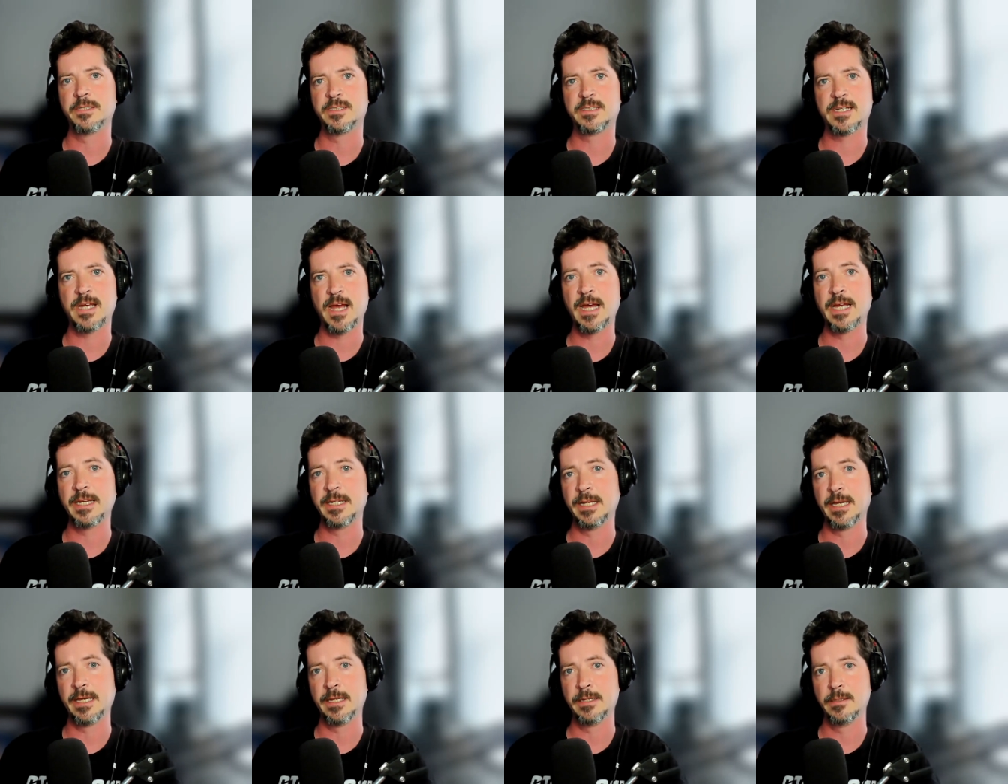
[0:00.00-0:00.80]

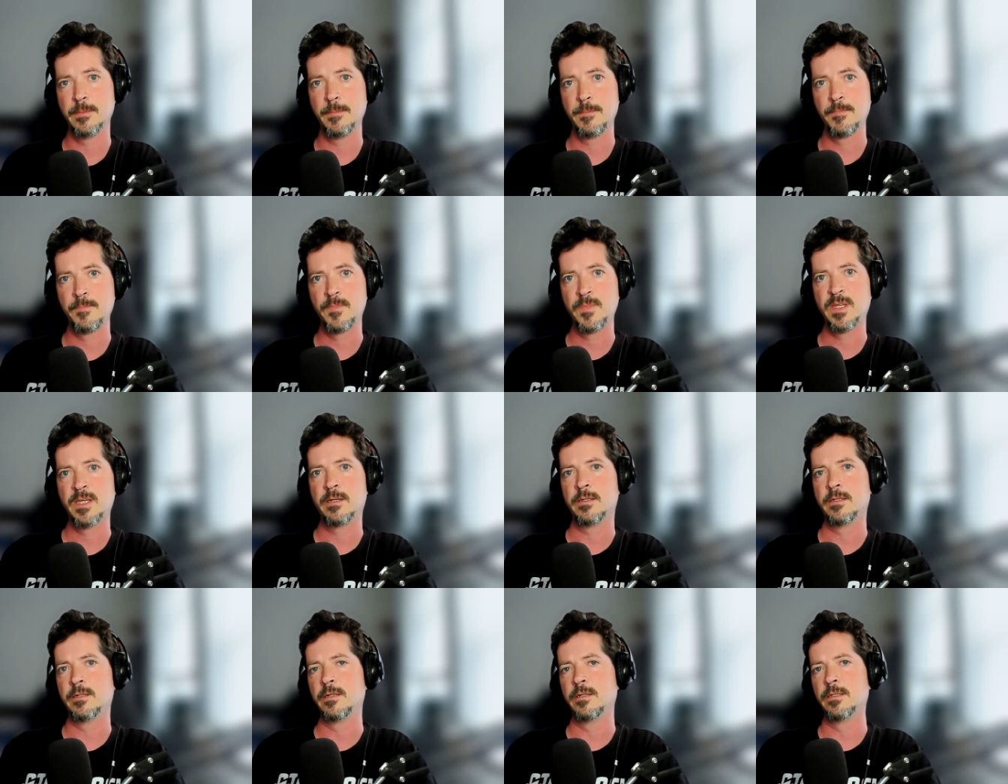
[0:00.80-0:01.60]
Skynet.
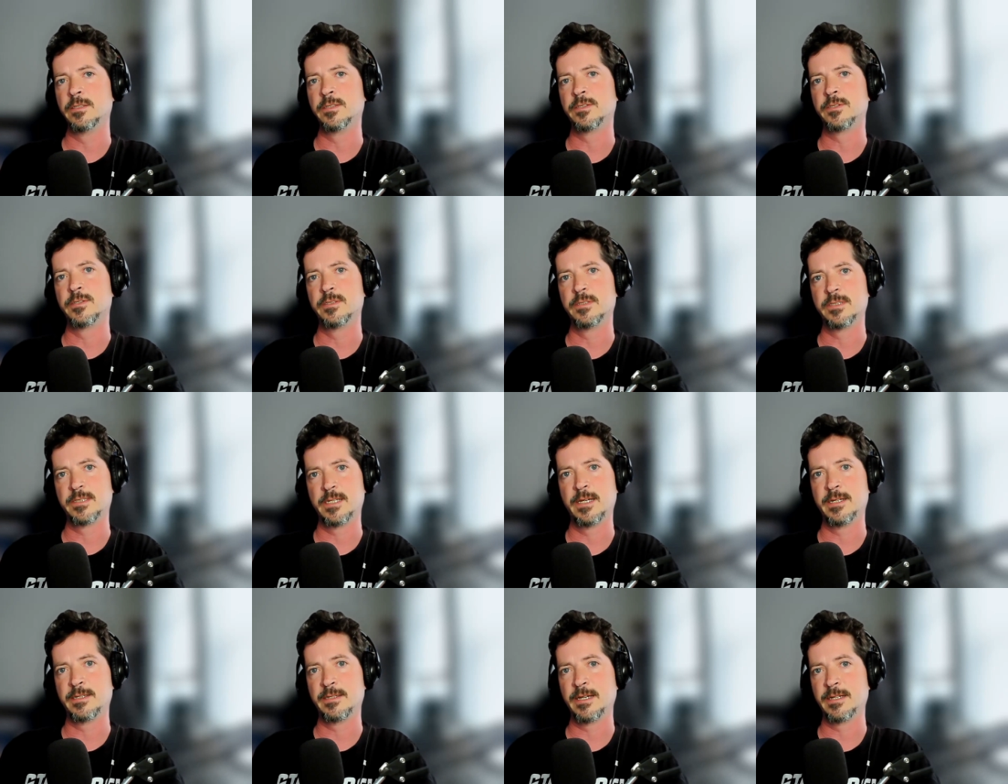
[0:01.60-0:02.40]
He's
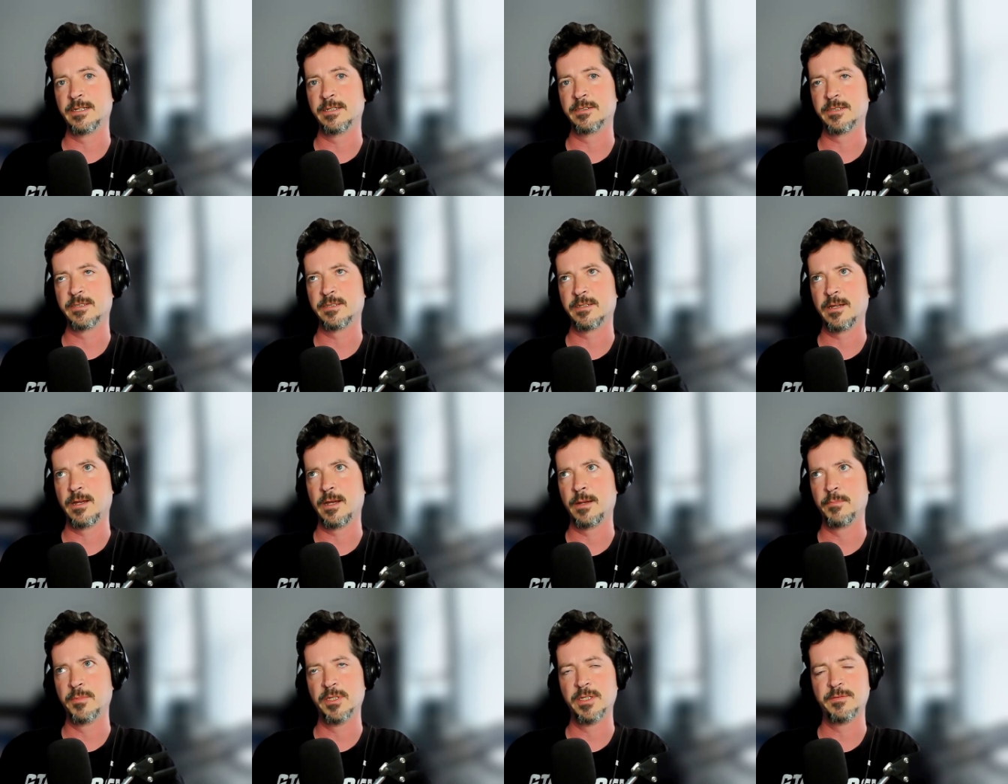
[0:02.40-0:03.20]
saying that
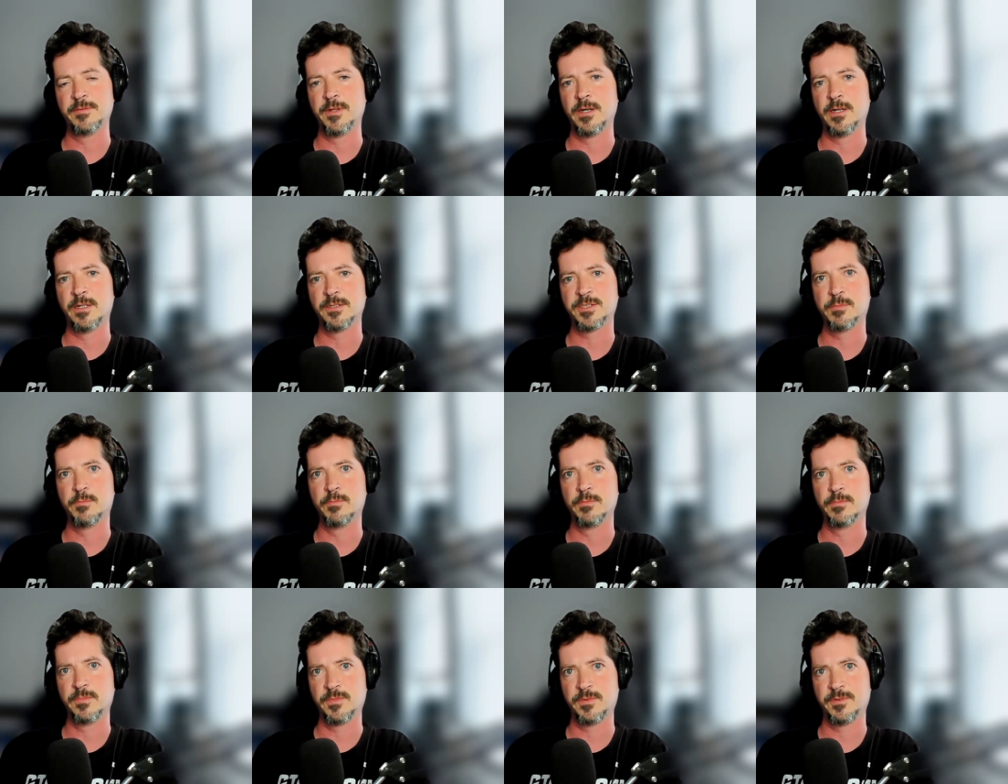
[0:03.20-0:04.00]
I believe that
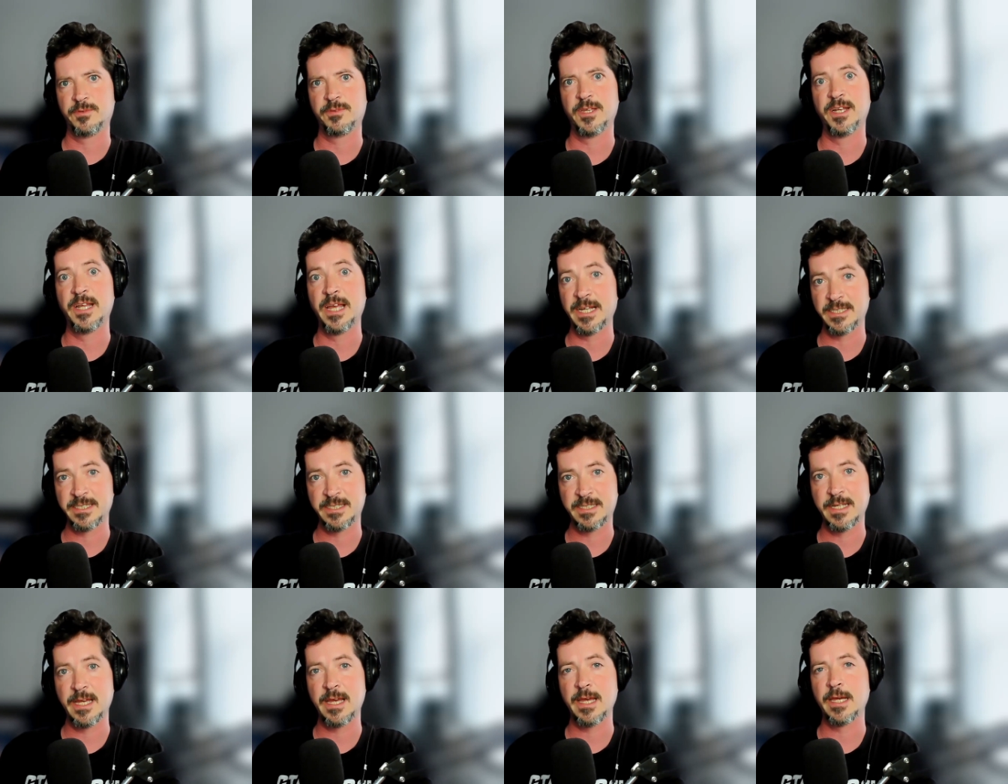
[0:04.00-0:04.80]
the
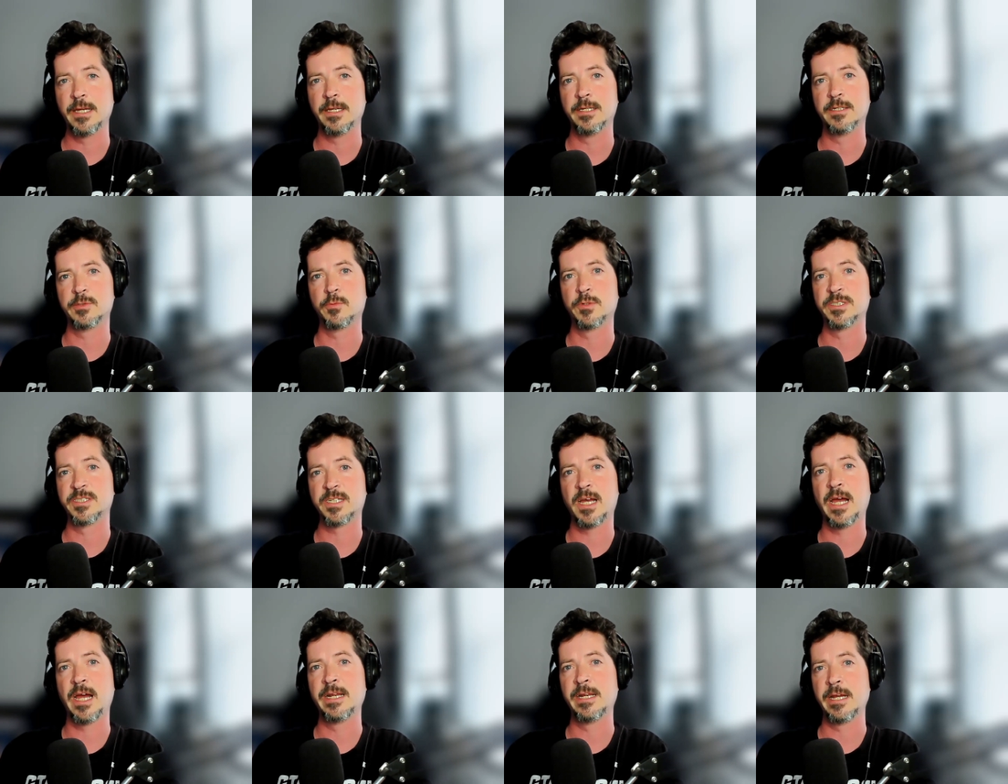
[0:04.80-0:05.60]
next day is when
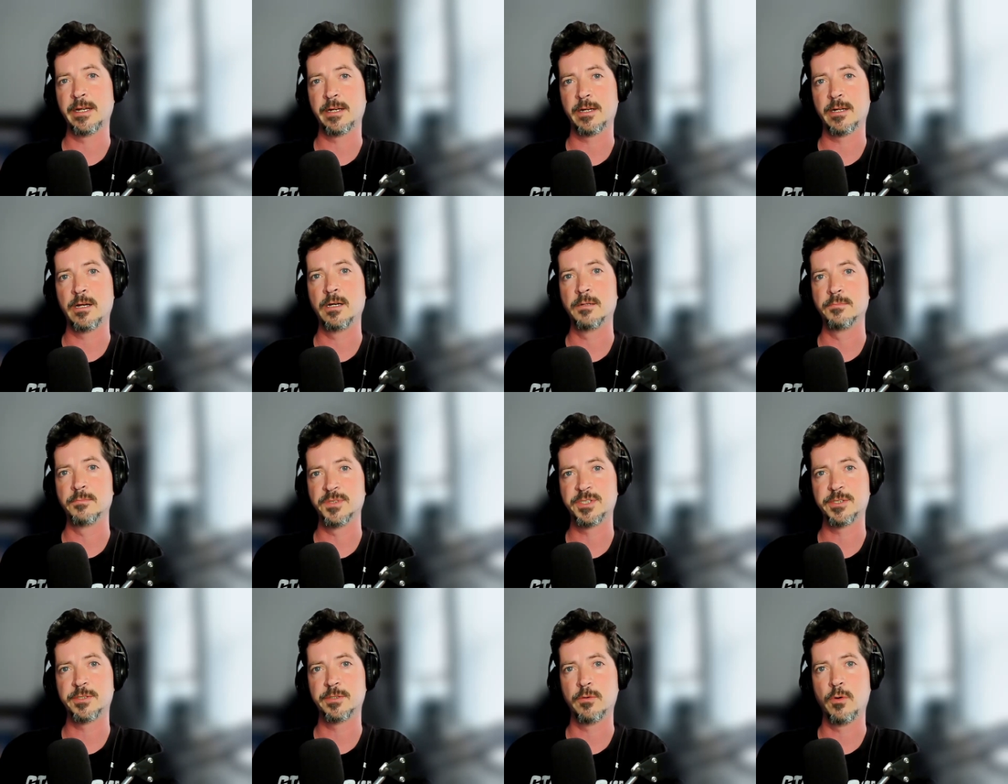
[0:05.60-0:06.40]
Skynet
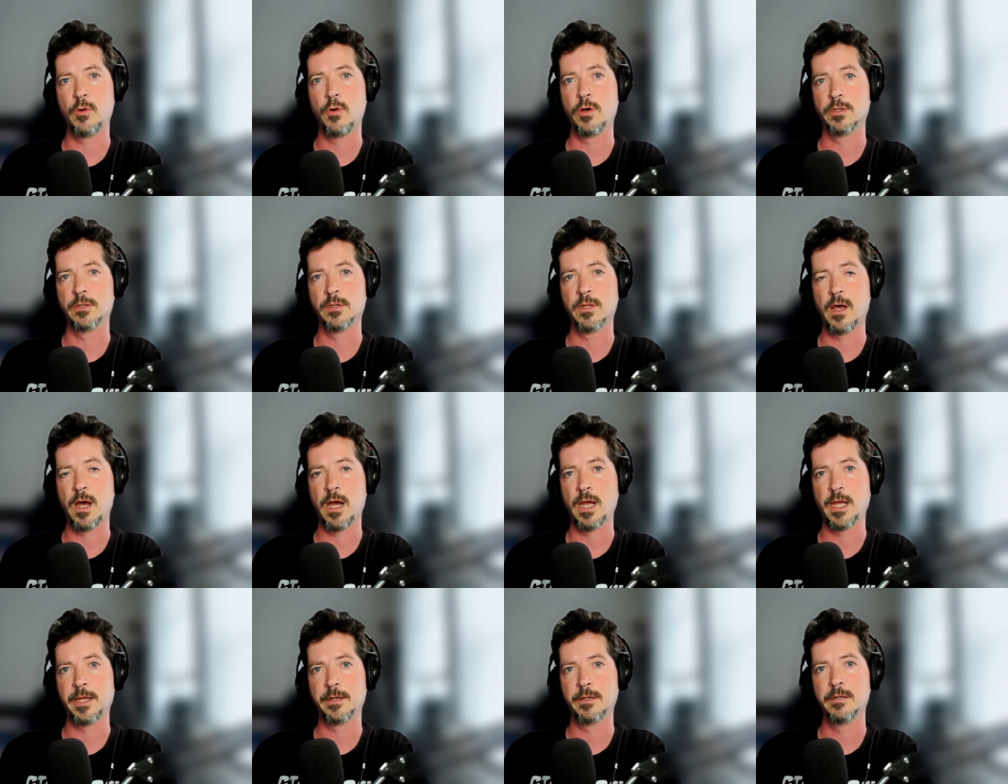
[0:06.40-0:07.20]
comes
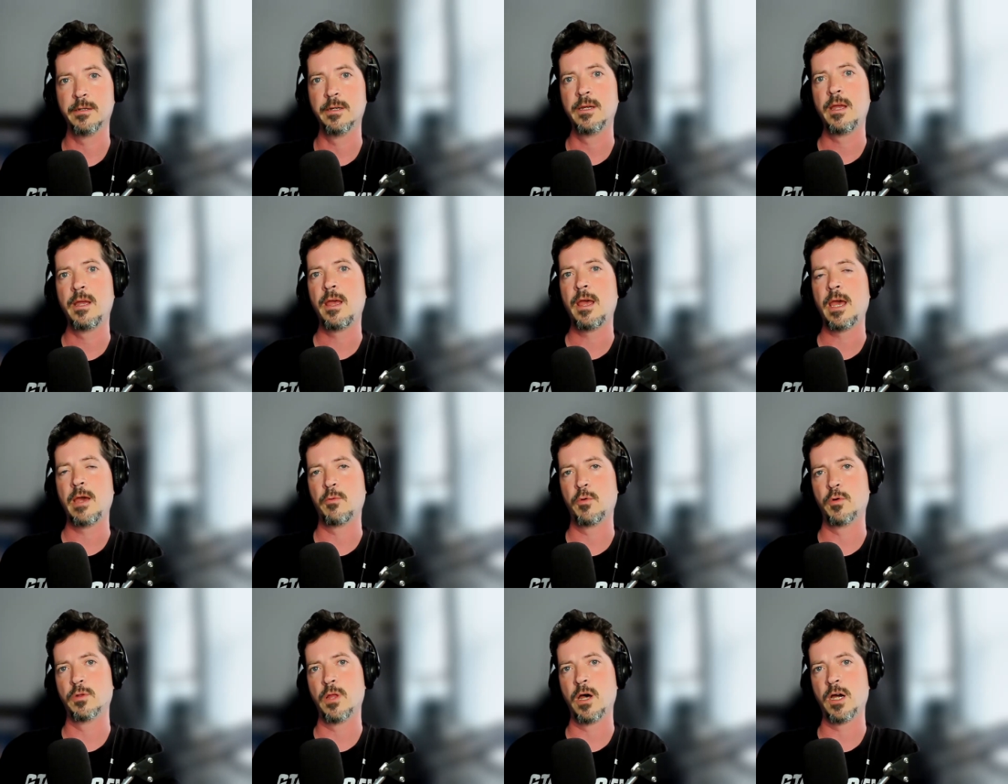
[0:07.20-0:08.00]
online and
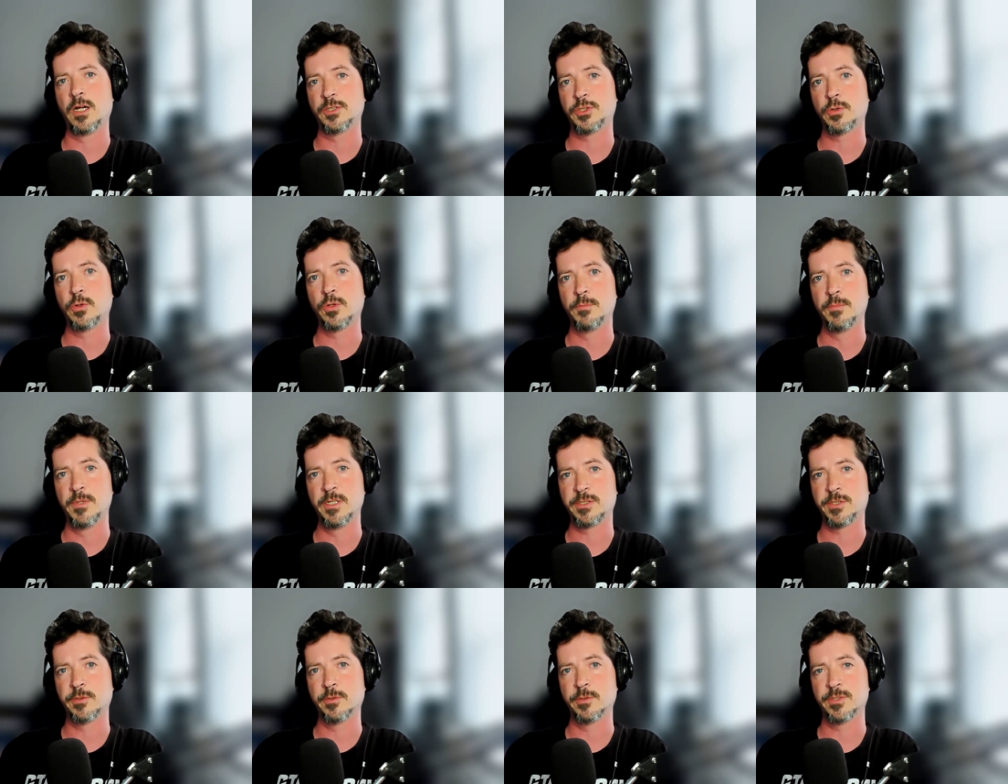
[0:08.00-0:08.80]
will launch all the
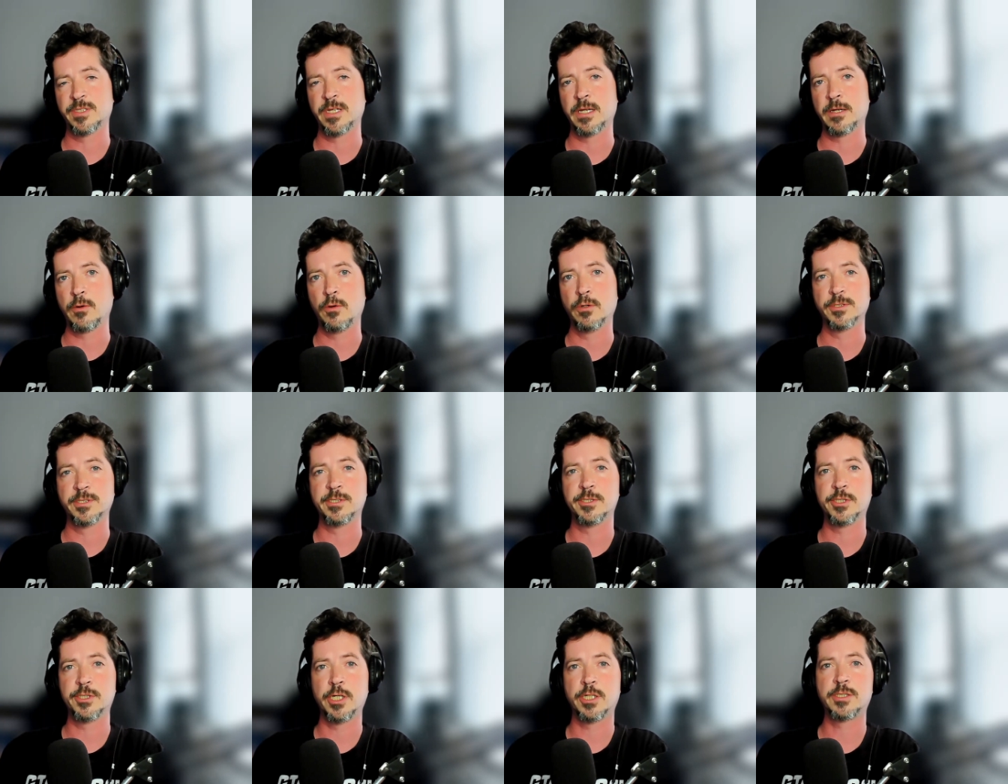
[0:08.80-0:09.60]
missiles that
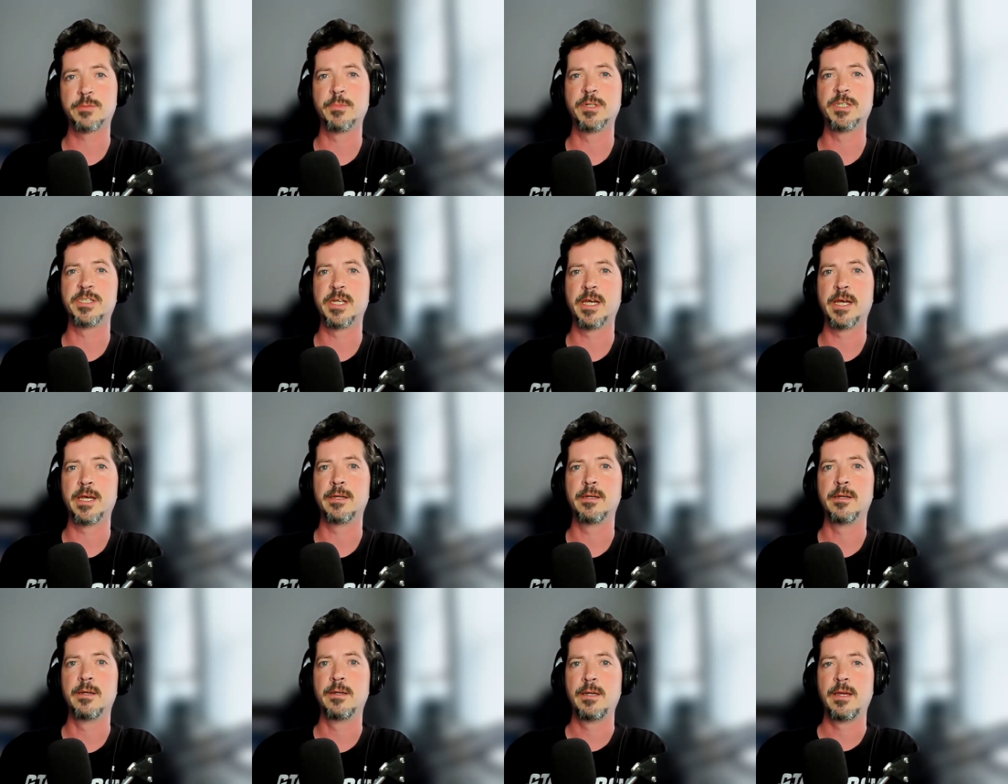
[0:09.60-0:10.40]
causes Judgment Day.